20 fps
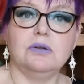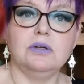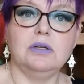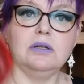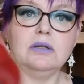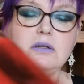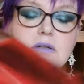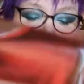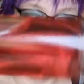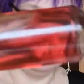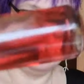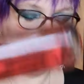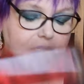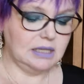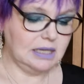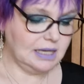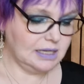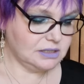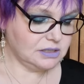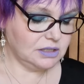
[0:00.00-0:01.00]
oil. I'd
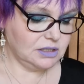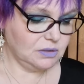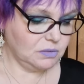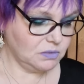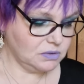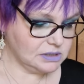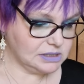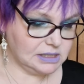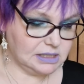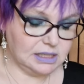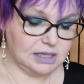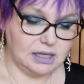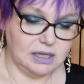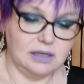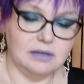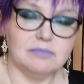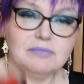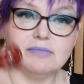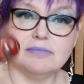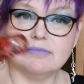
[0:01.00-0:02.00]
like to know what's in
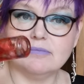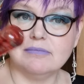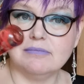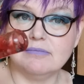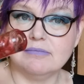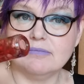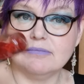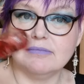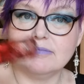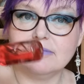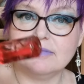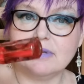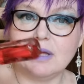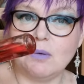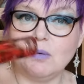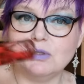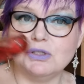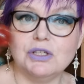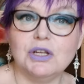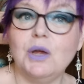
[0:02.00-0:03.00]
it.
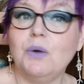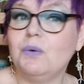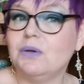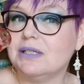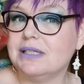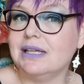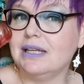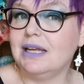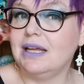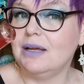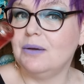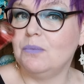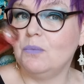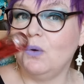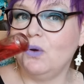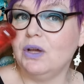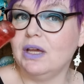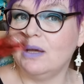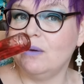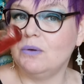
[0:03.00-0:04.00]
I
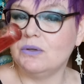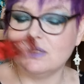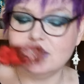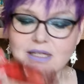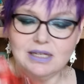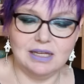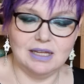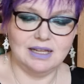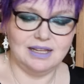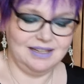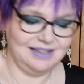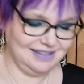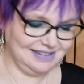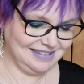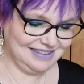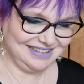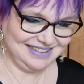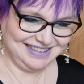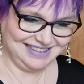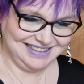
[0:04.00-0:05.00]
want to know what's in it. Monkey, what's
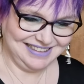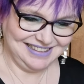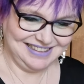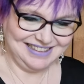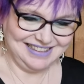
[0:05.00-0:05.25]
in it?